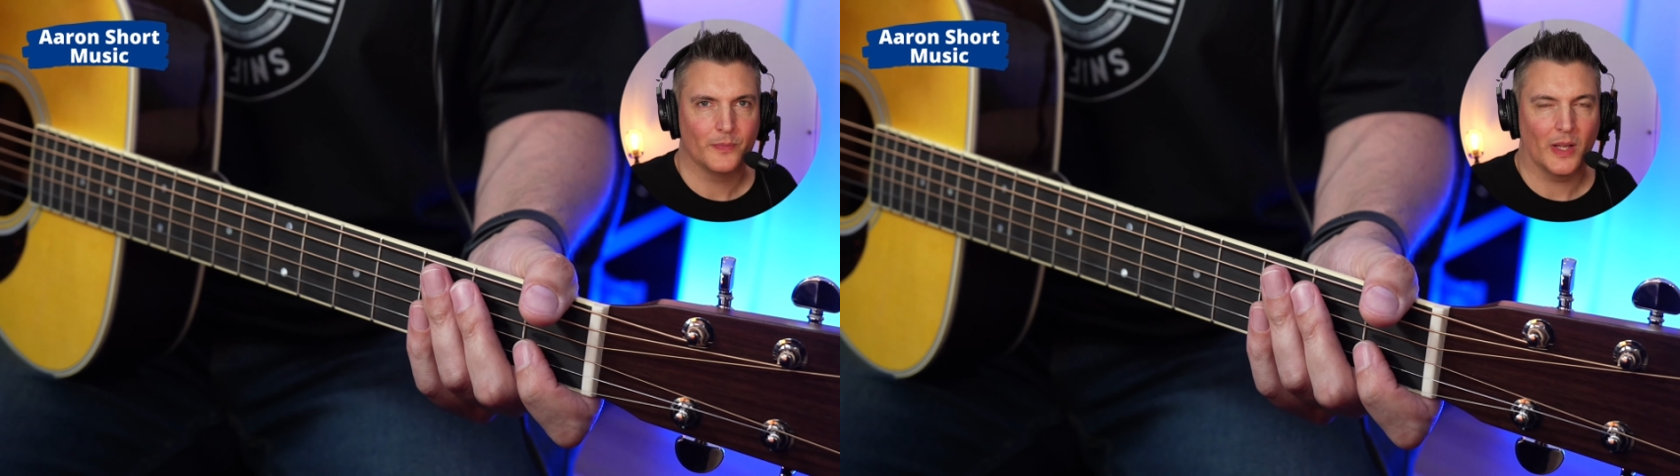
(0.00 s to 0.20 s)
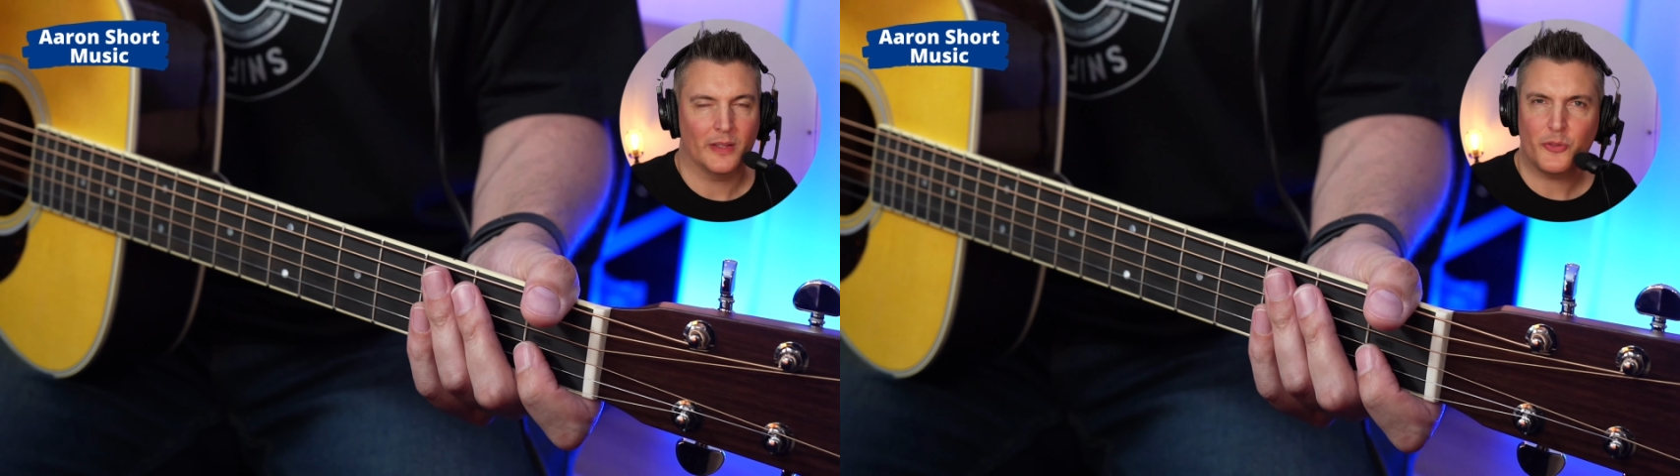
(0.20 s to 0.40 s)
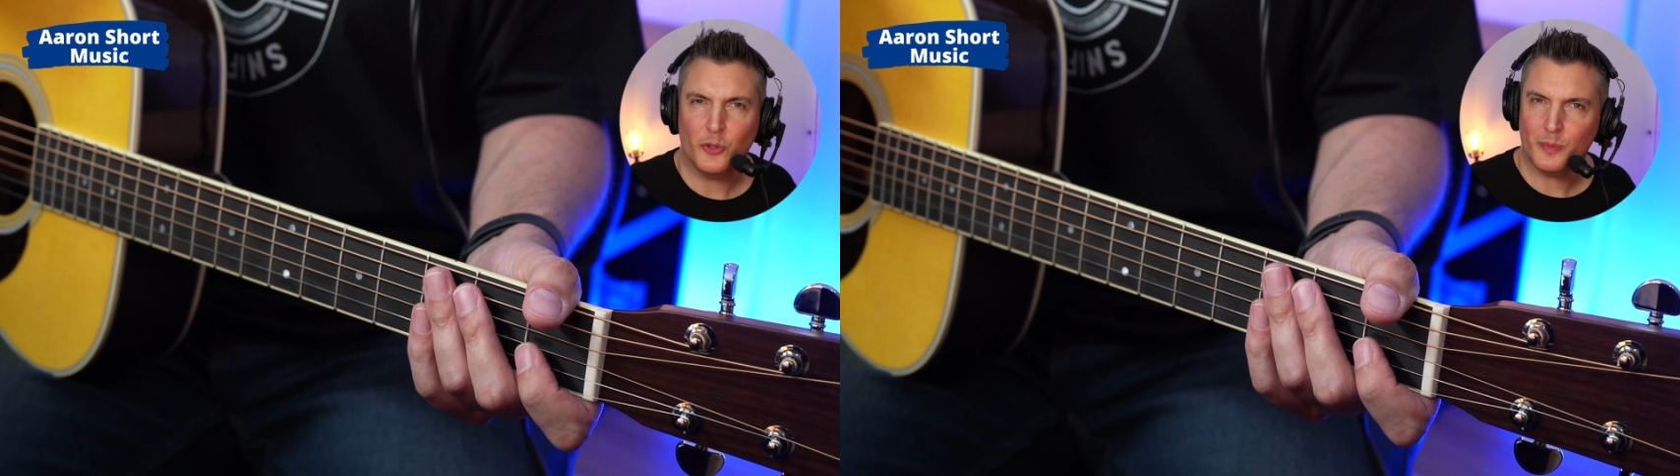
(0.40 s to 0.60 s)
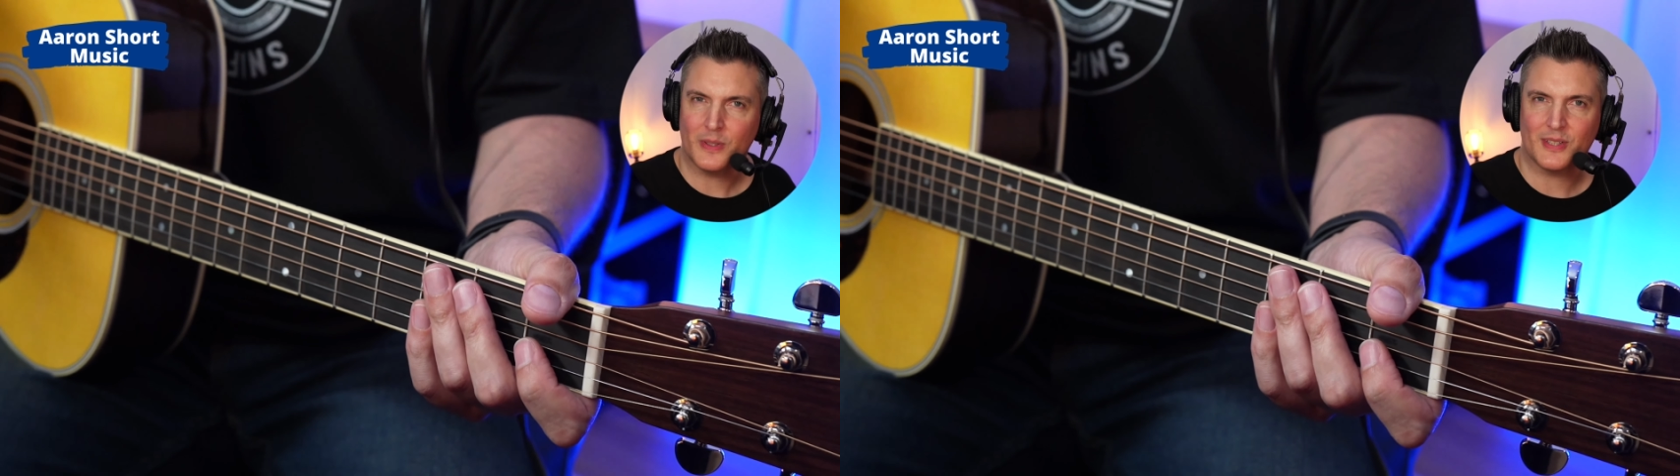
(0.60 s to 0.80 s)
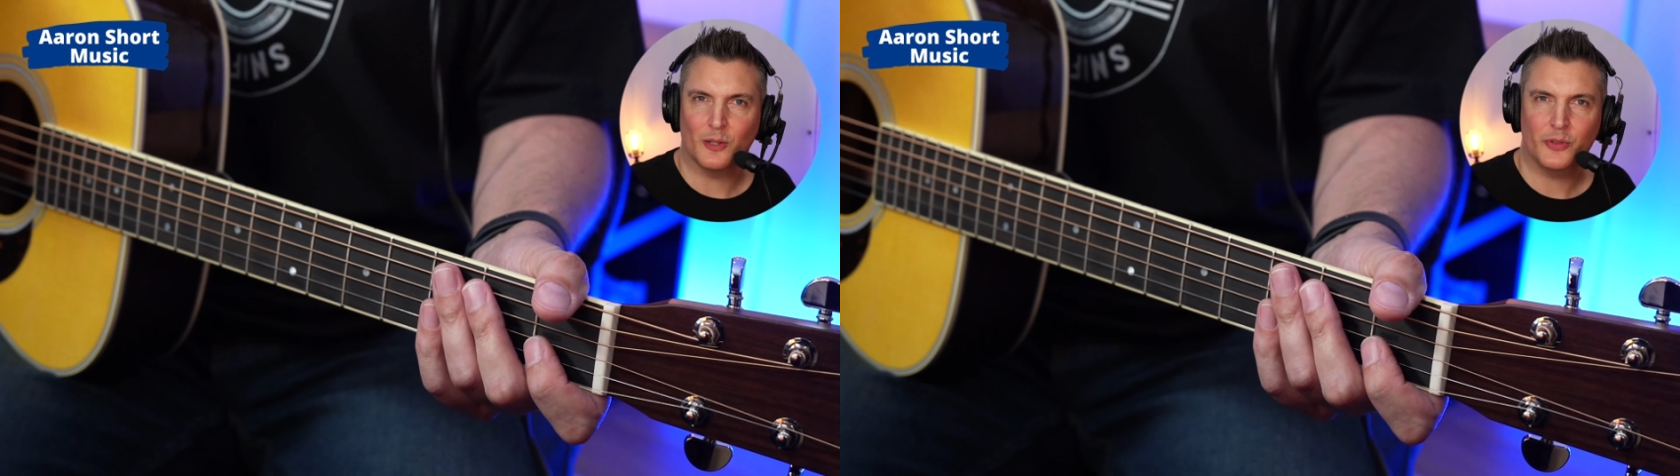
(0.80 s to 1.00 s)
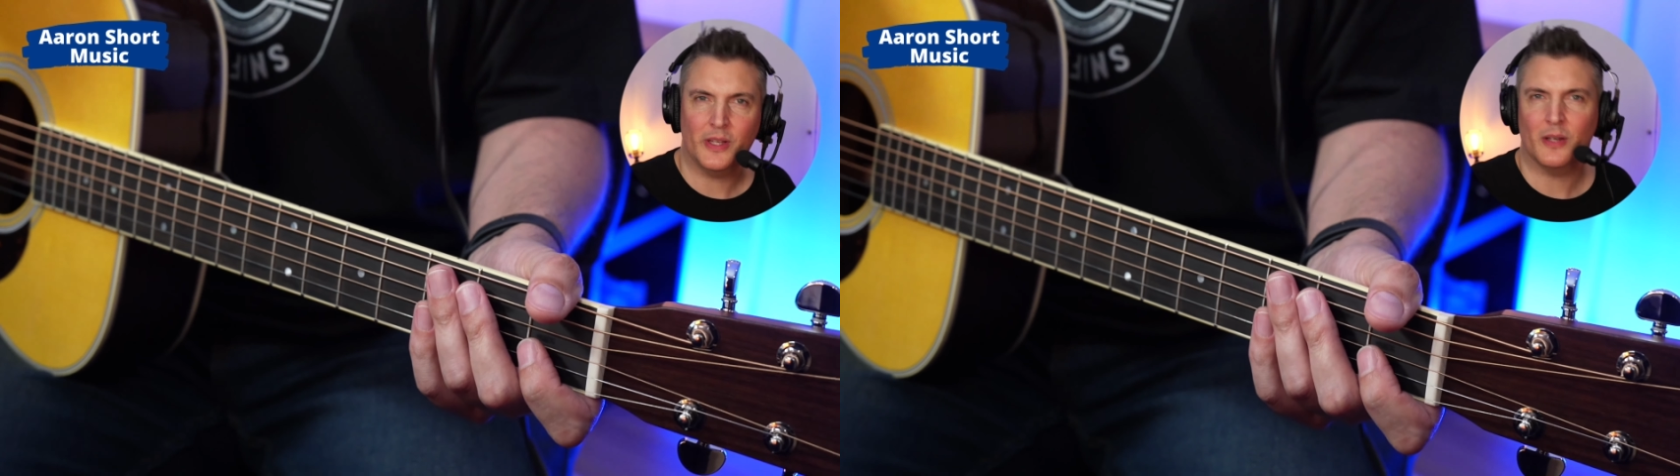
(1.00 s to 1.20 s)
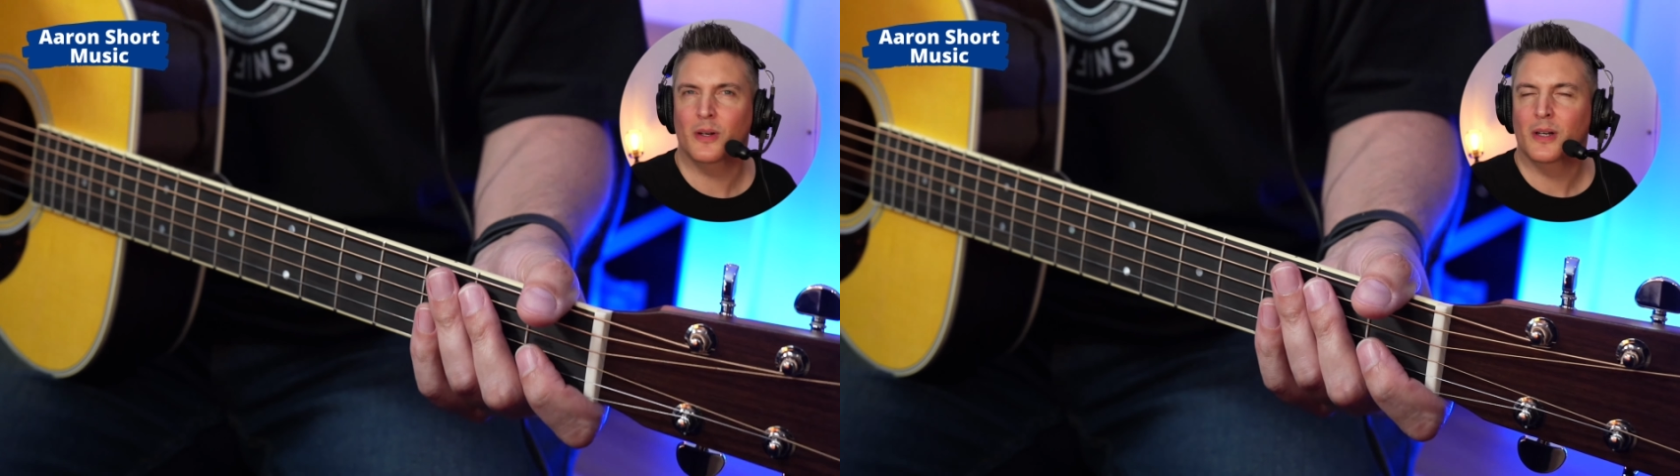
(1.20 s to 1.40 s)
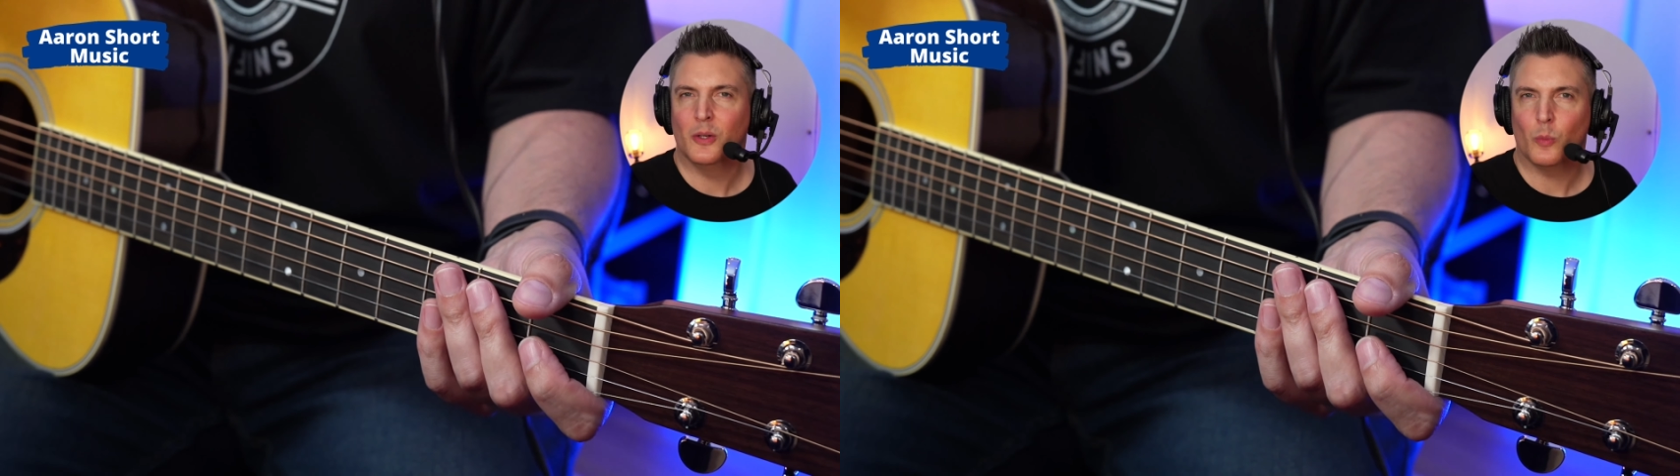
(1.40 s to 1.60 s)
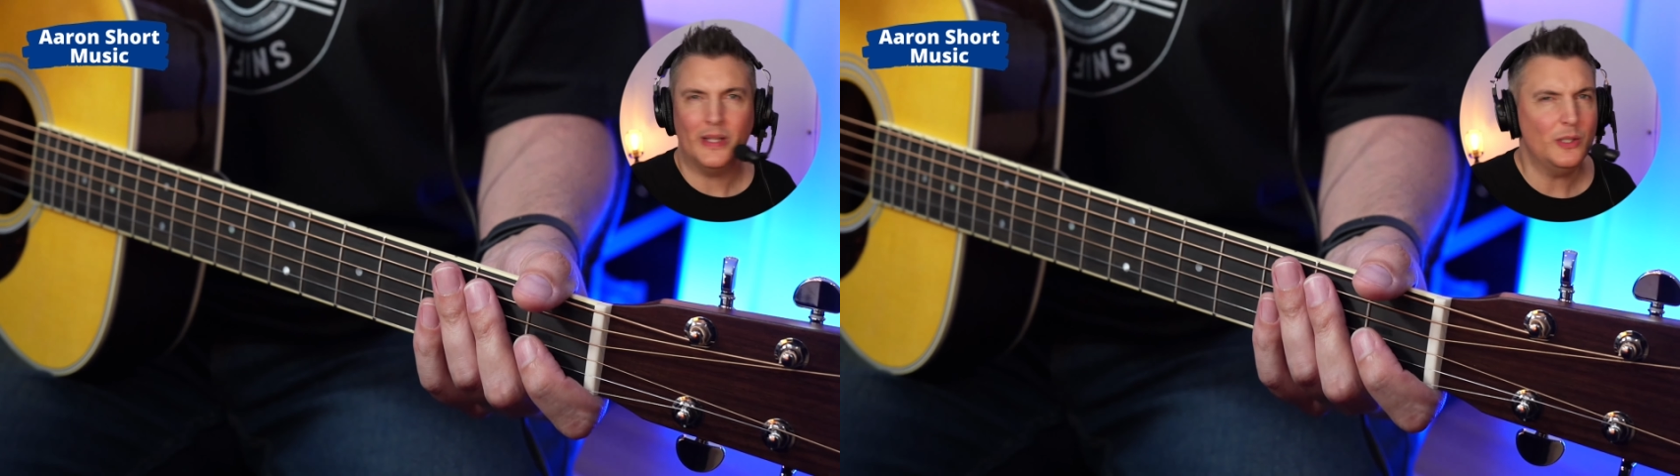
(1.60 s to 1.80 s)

And I thought to myself, when